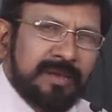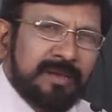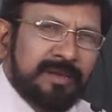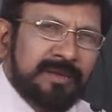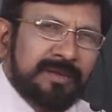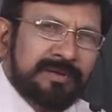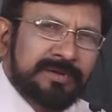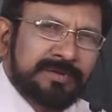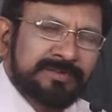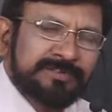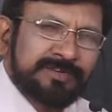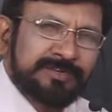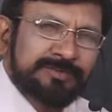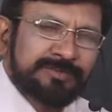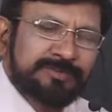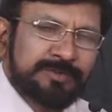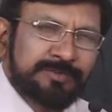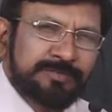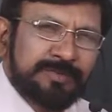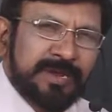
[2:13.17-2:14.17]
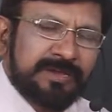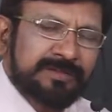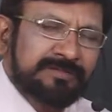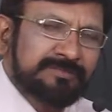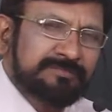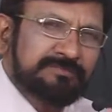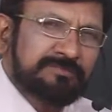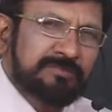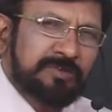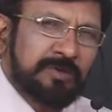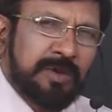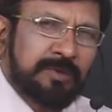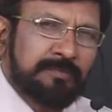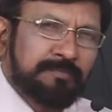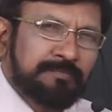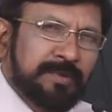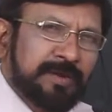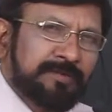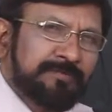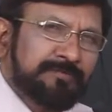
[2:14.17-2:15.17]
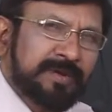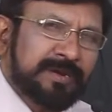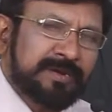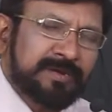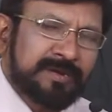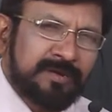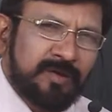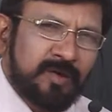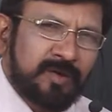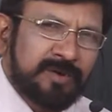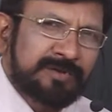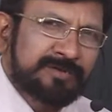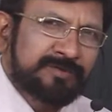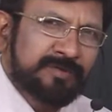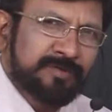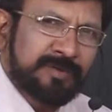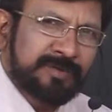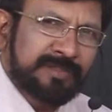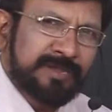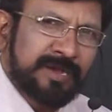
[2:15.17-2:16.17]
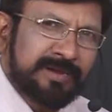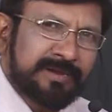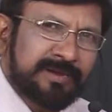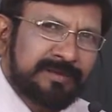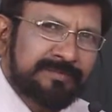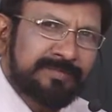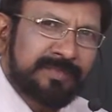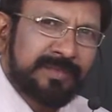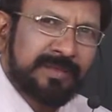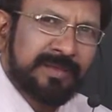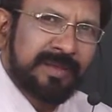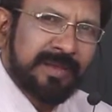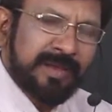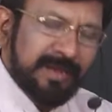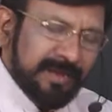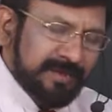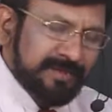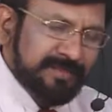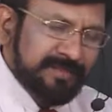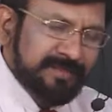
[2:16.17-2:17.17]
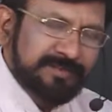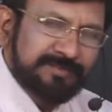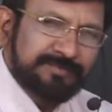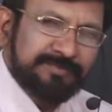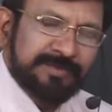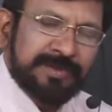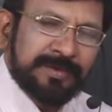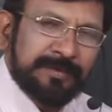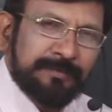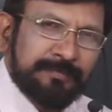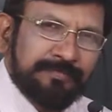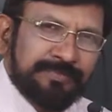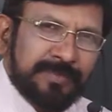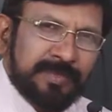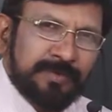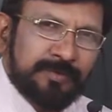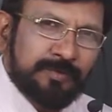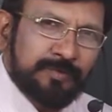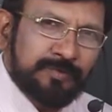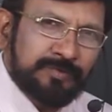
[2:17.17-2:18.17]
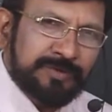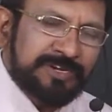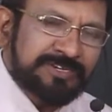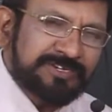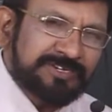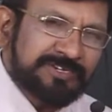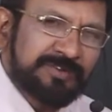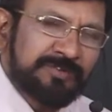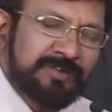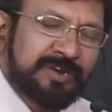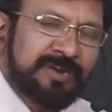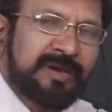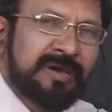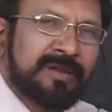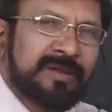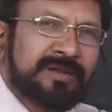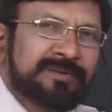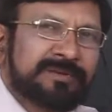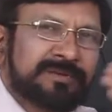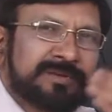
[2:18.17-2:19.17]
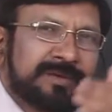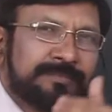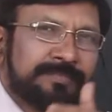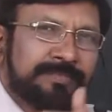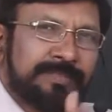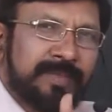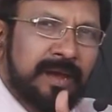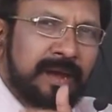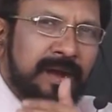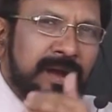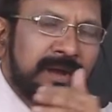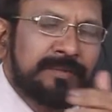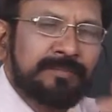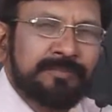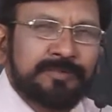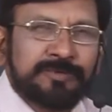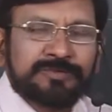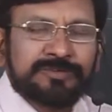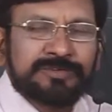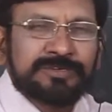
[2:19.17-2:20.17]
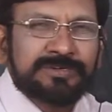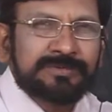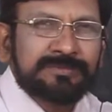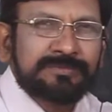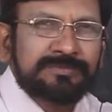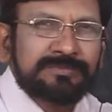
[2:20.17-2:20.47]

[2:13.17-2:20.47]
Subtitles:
it is assumed as you have perfect knowledge over that. In this way, you test your knowledge and proceed.